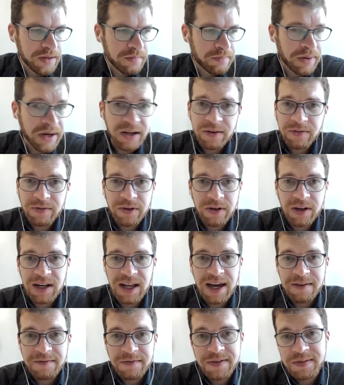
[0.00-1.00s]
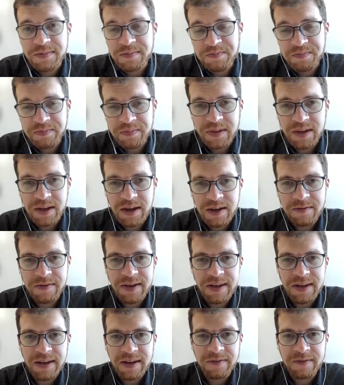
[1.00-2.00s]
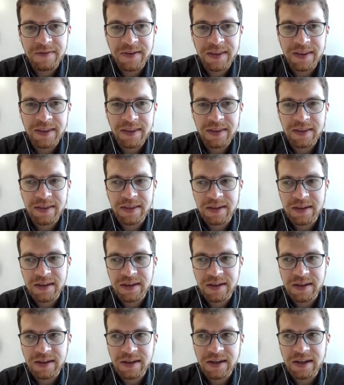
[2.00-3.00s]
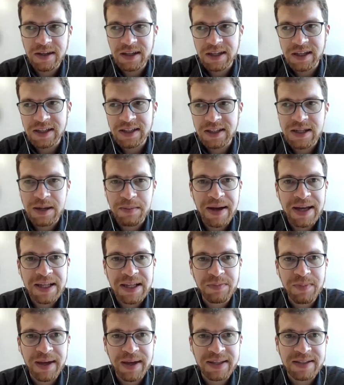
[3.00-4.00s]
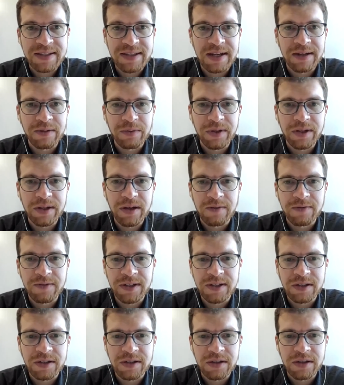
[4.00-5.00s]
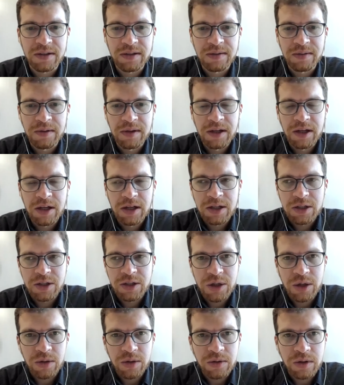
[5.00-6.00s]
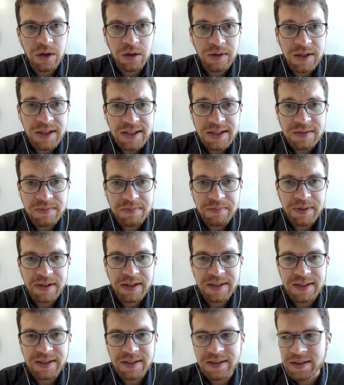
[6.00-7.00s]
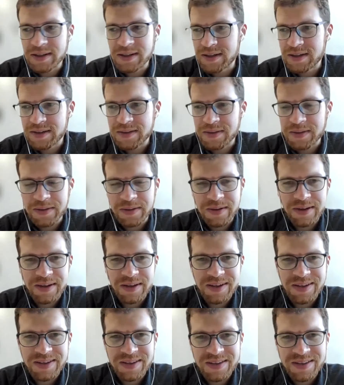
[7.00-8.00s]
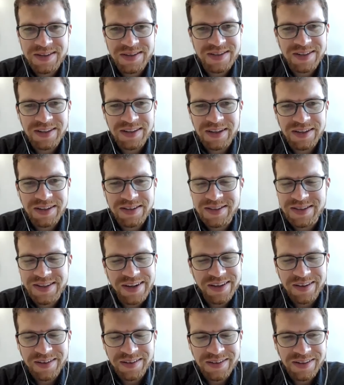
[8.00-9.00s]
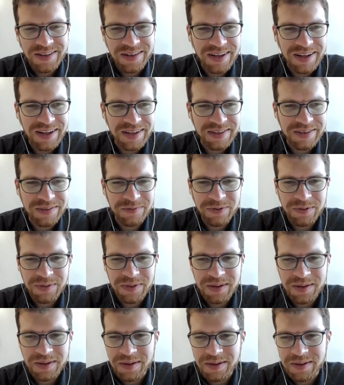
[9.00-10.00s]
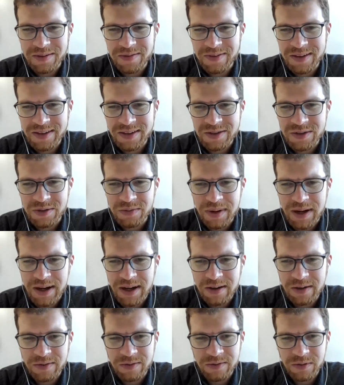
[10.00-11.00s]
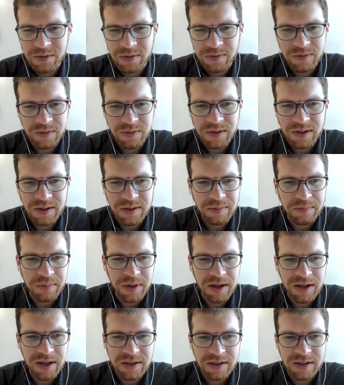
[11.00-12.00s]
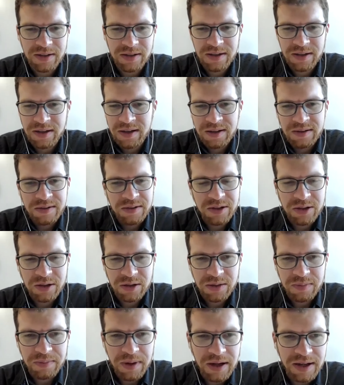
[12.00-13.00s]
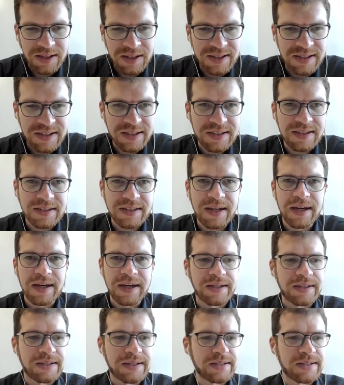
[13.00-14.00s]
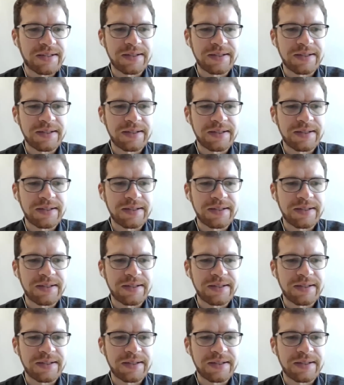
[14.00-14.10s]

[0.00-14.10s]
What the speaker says: part of our lives, even in some aspects that we often don't notice, but it's there, like from the things you buy, or from the the policies that